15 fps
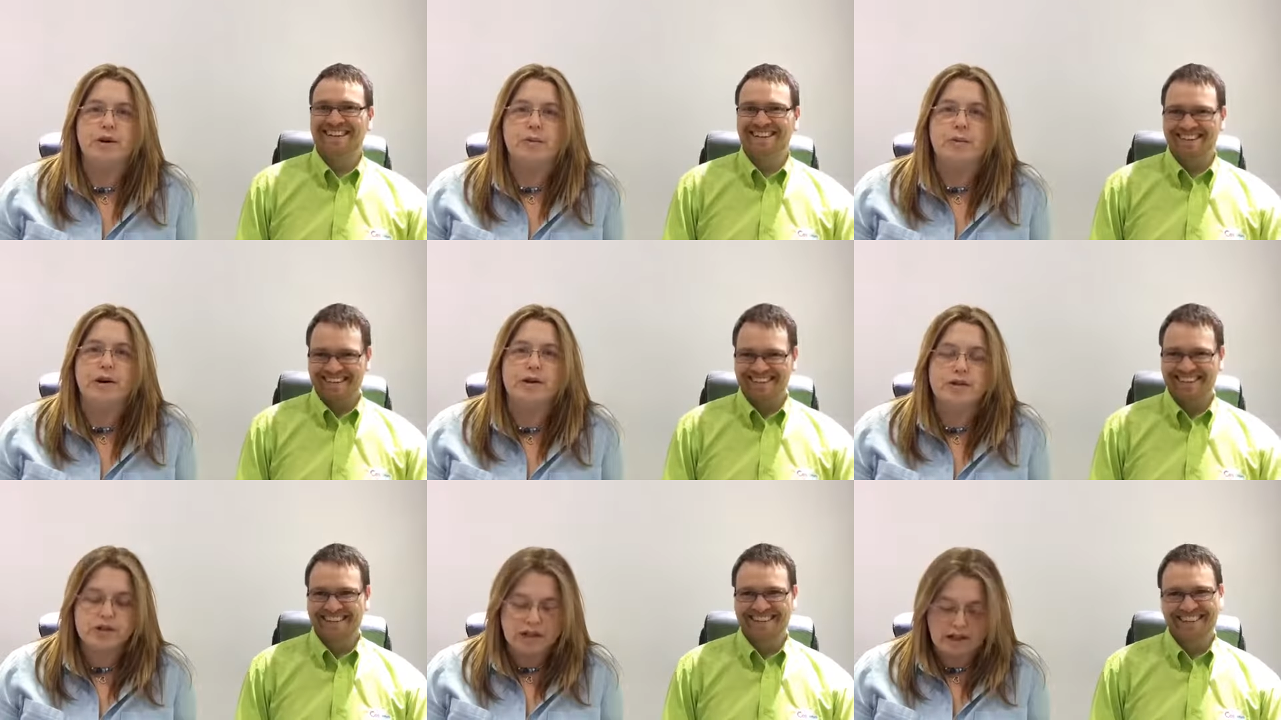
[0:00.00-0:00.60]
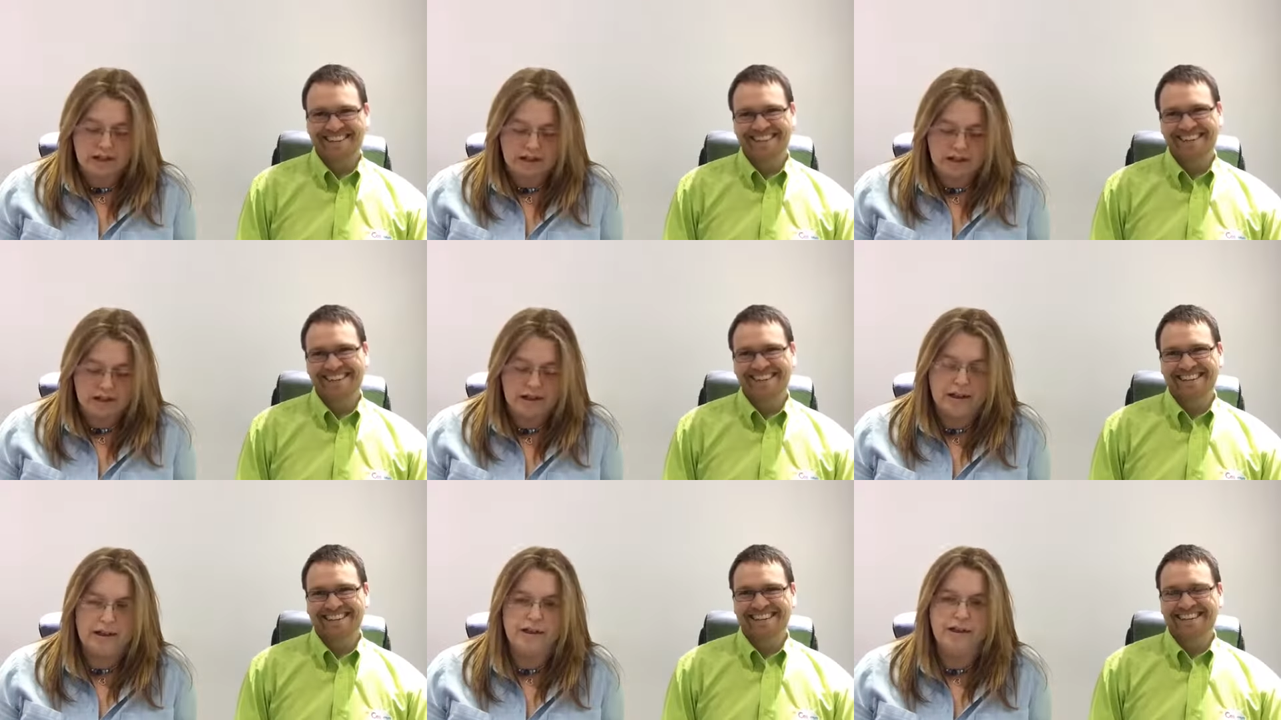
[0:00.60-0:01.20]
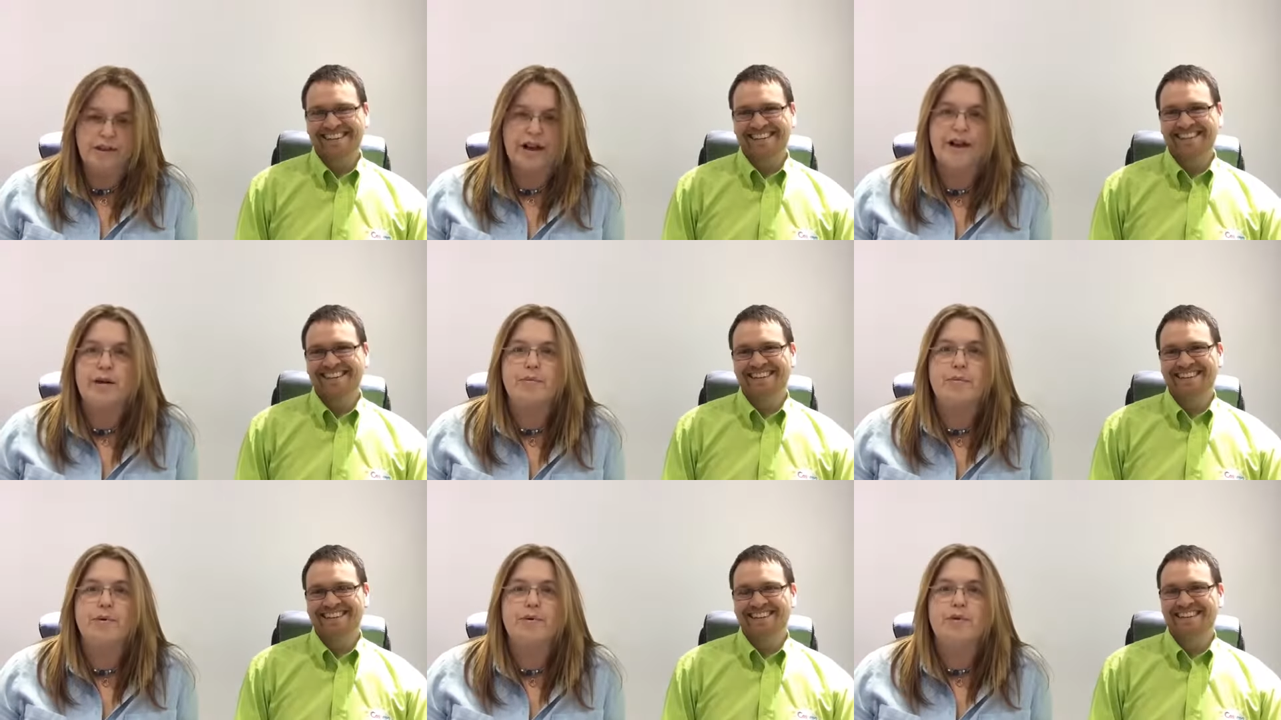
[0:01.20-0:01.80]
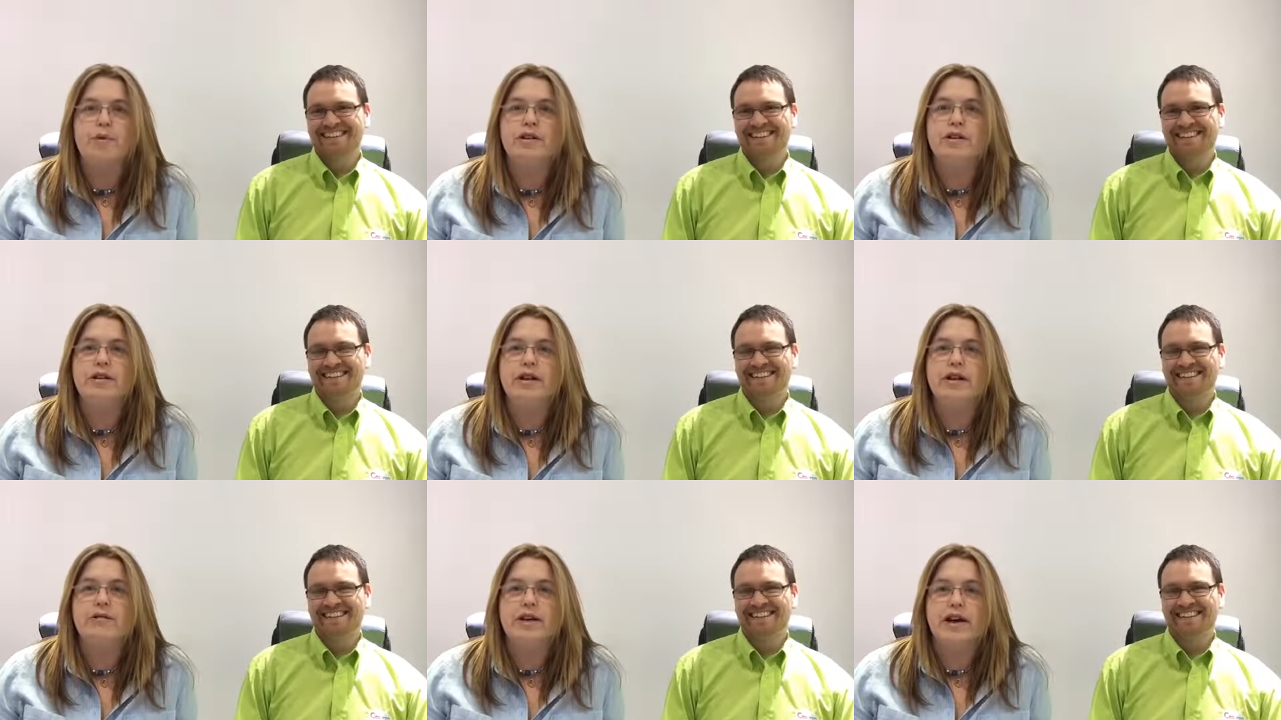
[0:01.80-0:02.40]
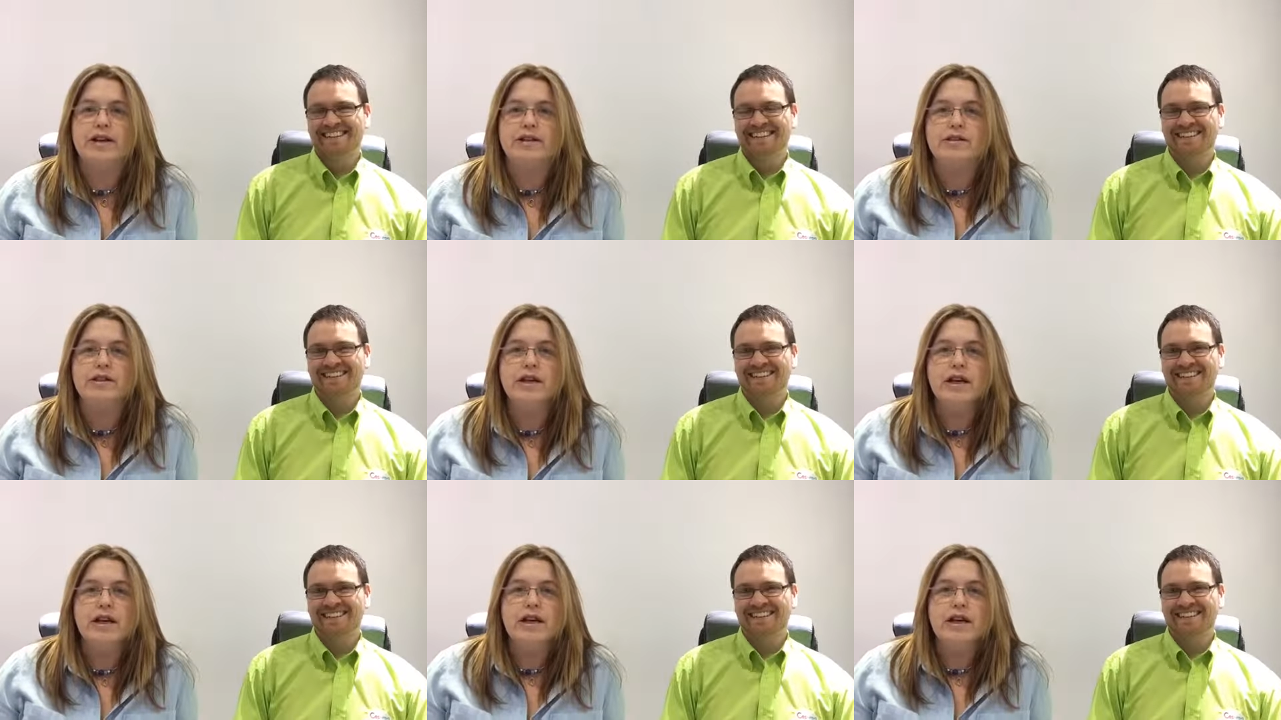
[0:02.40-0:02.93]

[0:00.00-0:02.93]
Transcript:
Speaker 1: approaching uh, another April year end.